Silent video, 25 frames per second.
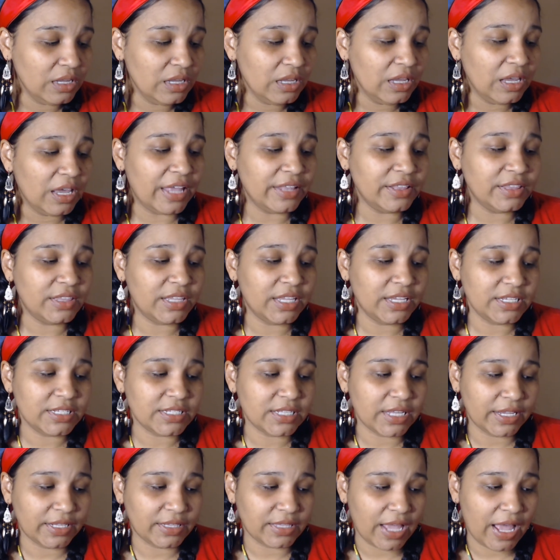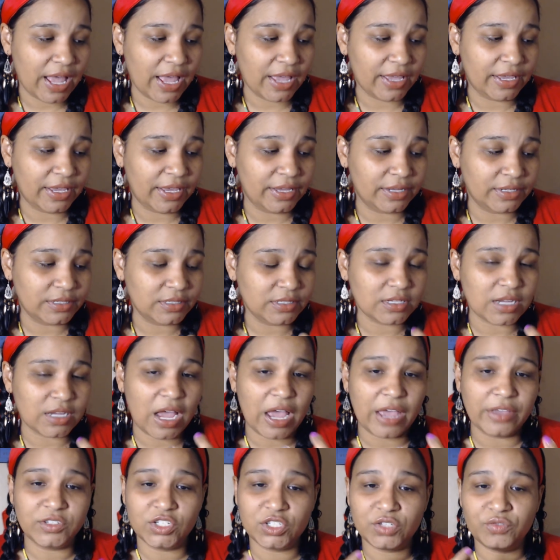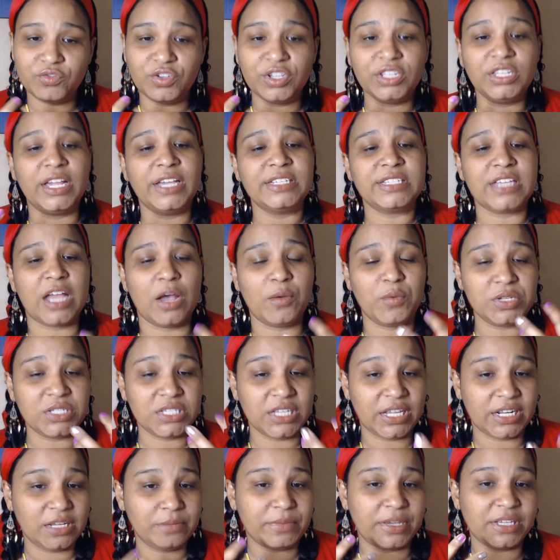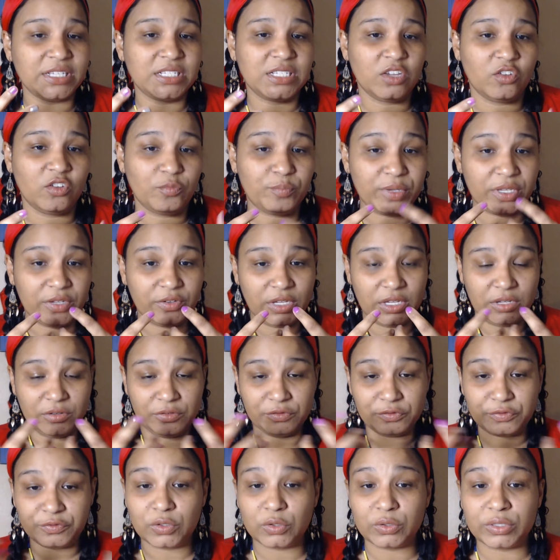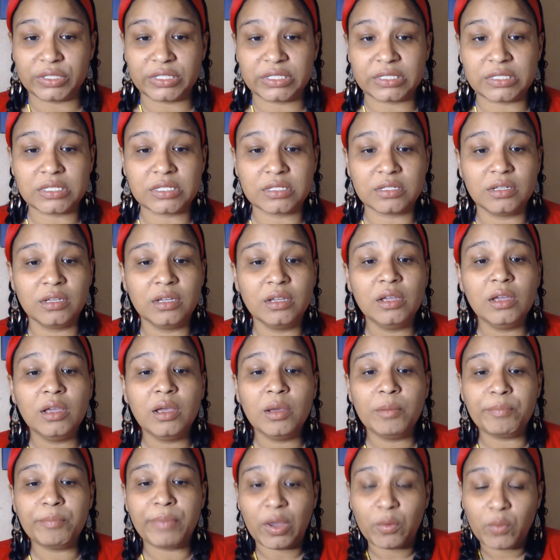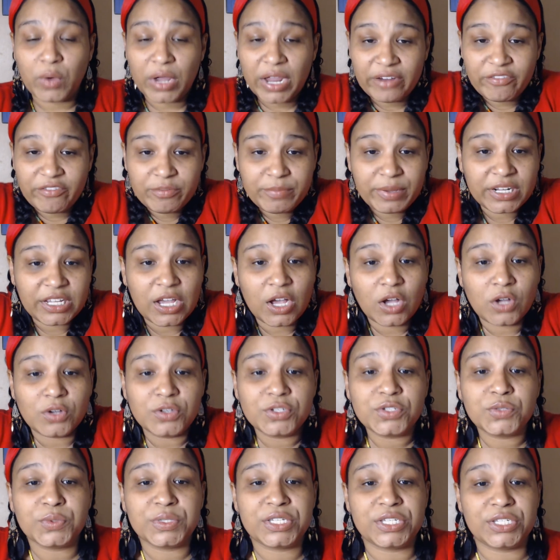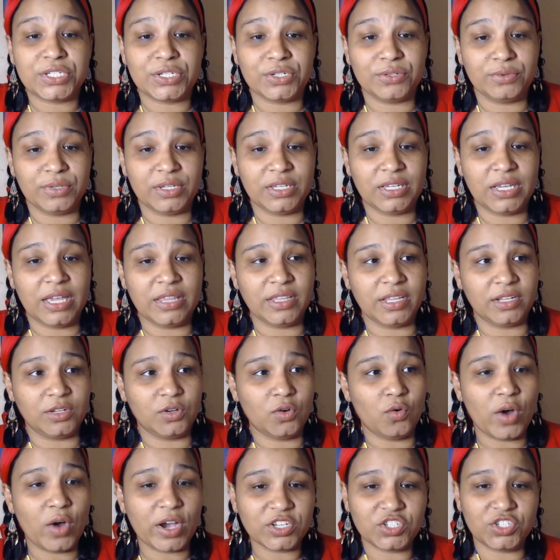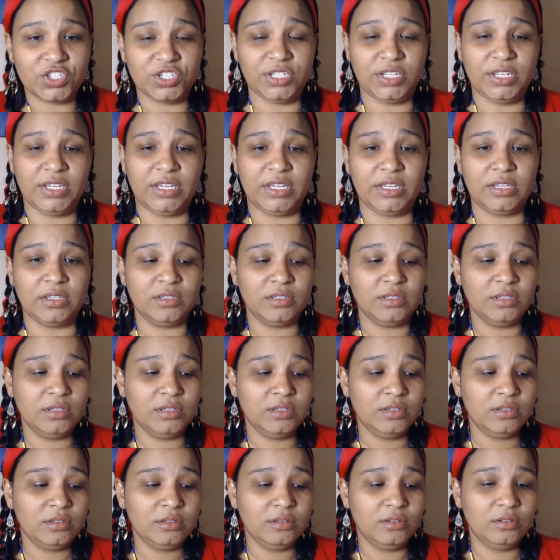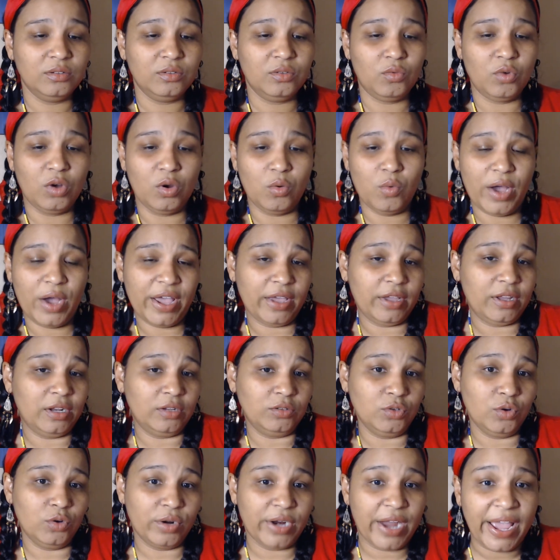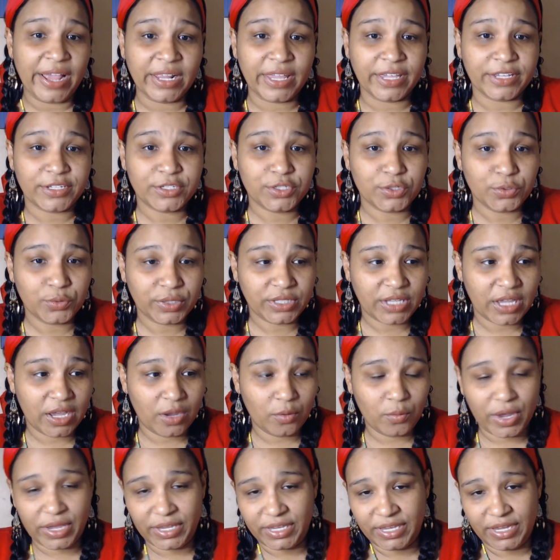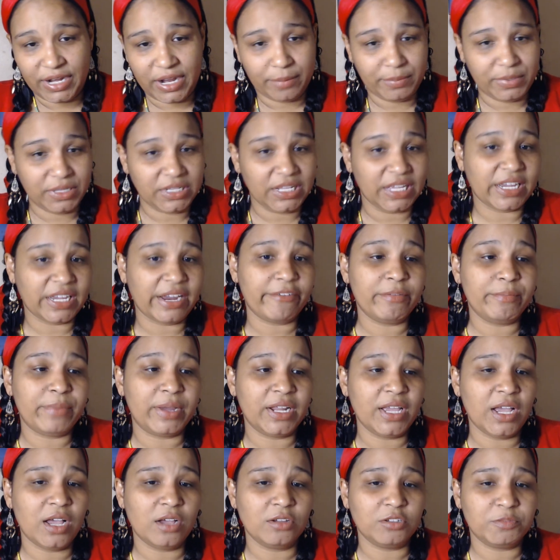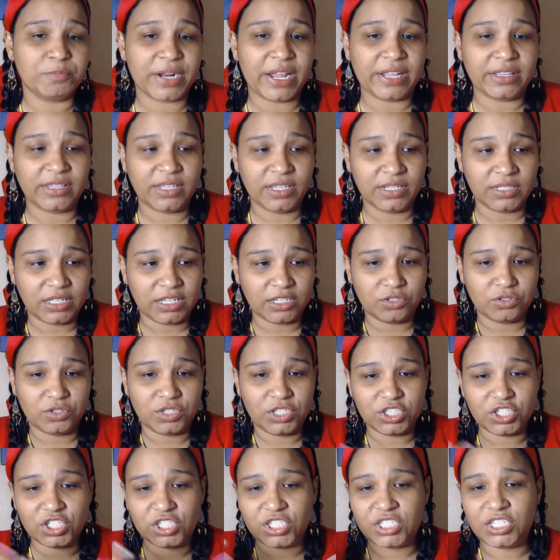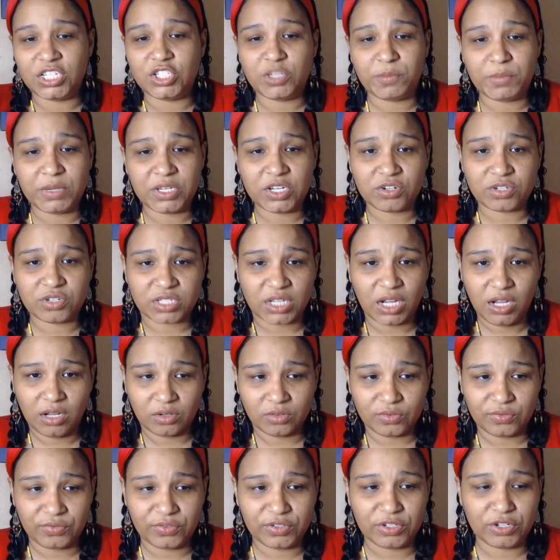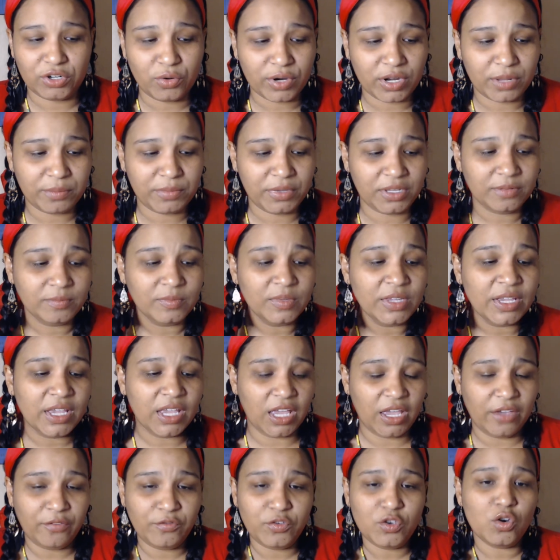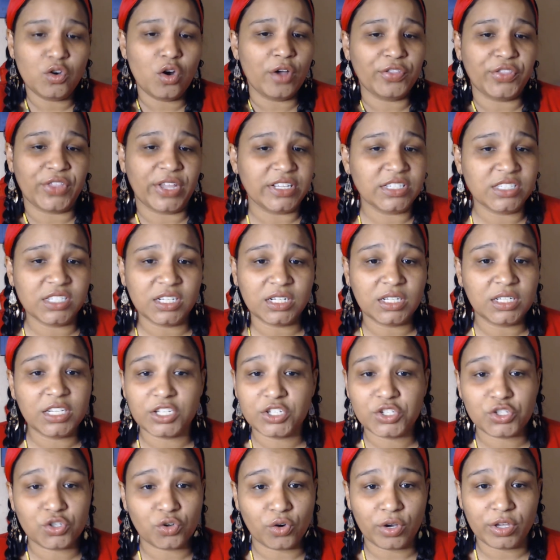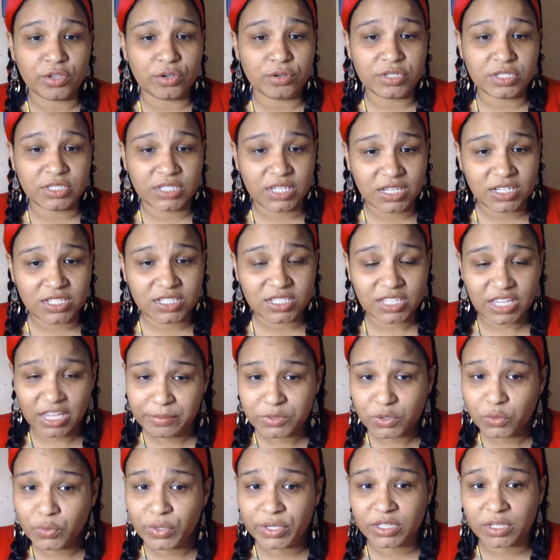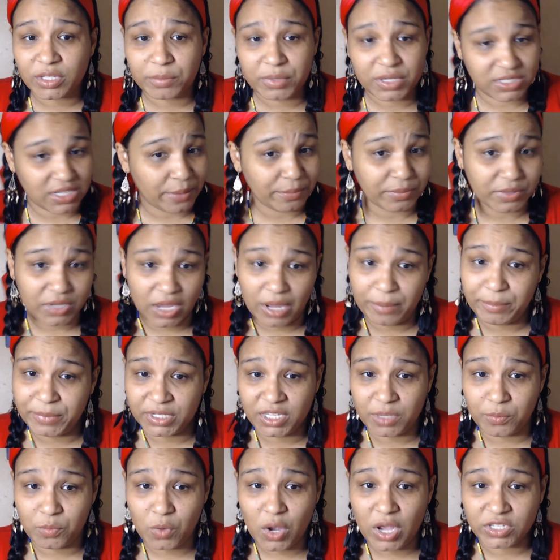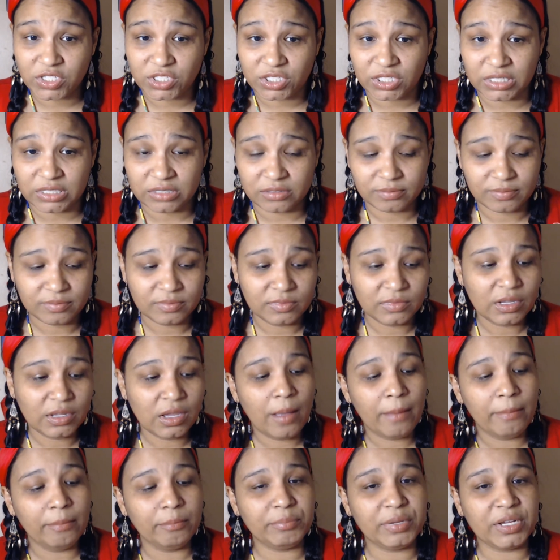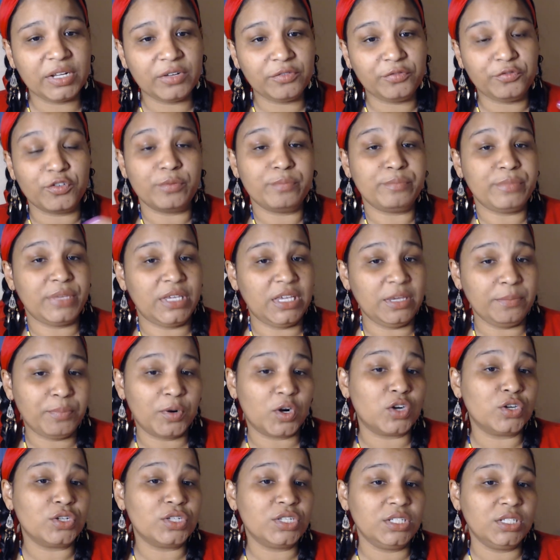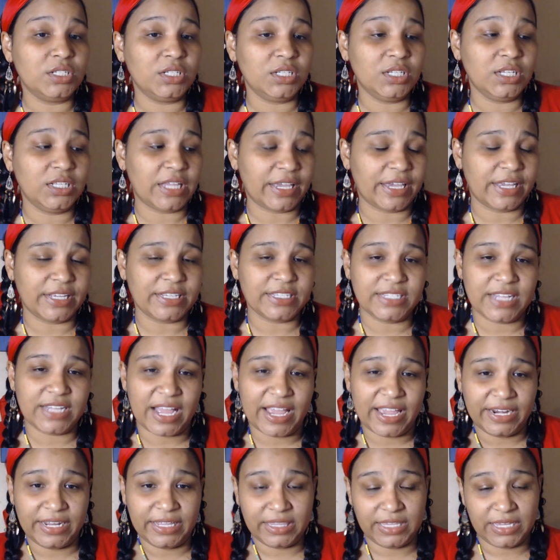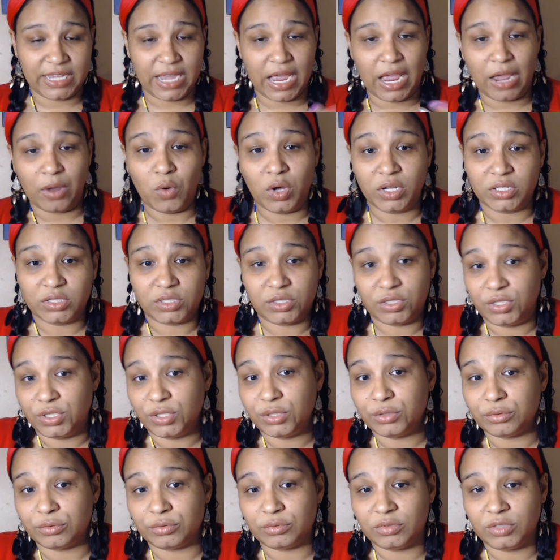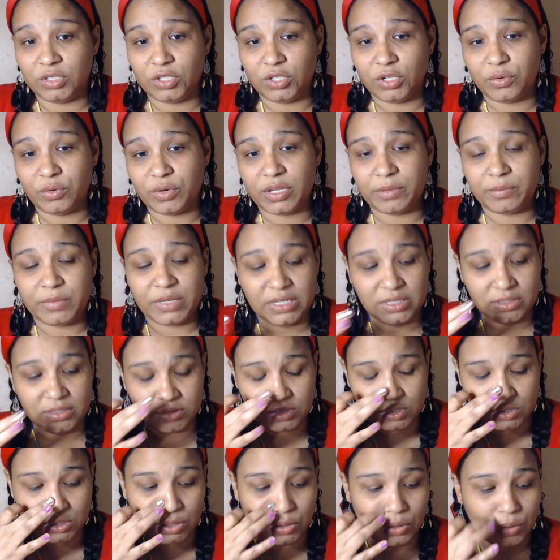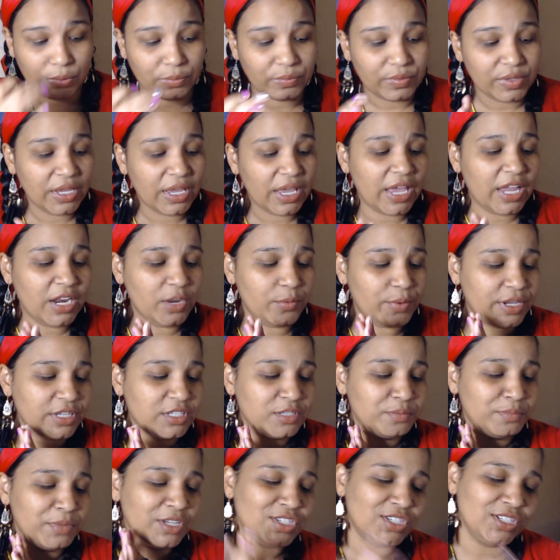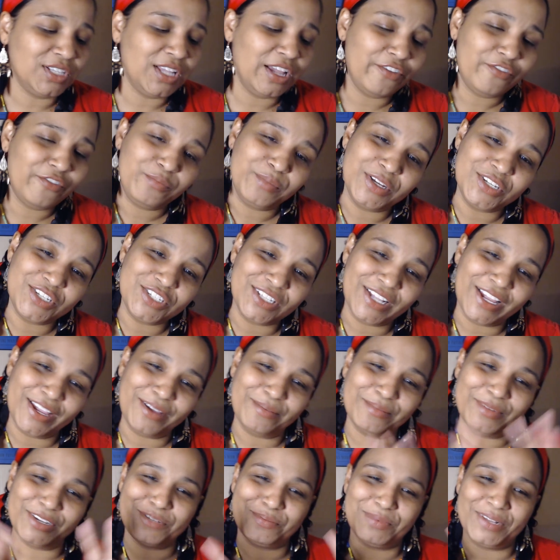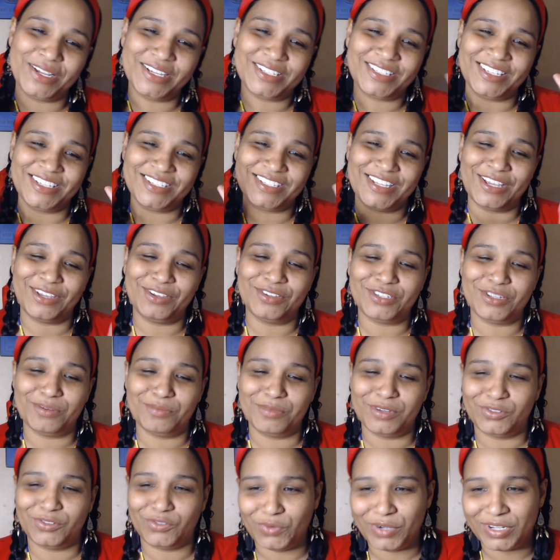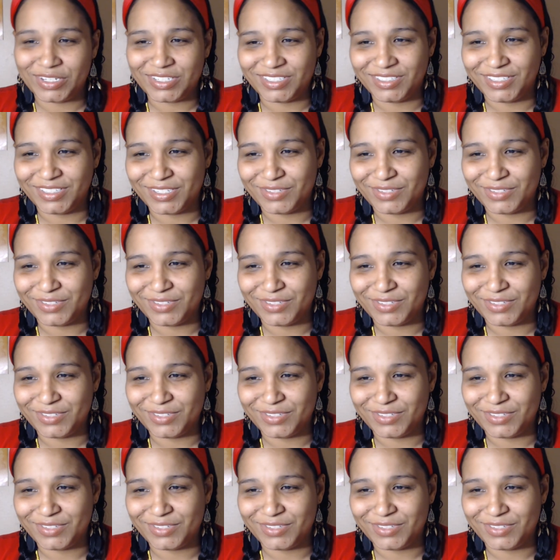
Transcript: and things like that. And I just realized I was letting myself be influenced by what everybody else was doing and then questioning, well, why don't I like doing that? Why can't I be like everybody else? But I think like you need just need to be yourself. You know what I mean? If you authentically enjoy those things, keep doing them because I'm, I'm going to keep watching it. But for me personally, like it's not anything I want to do. You know what I mean? So, anyways, much love, much light, much blessings. Thank you so much for watching this